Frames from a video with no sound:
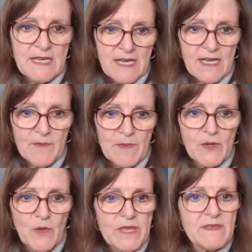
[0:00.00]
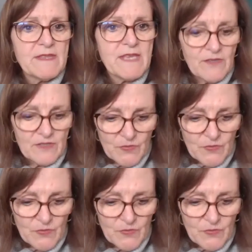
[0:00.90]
in a way that they could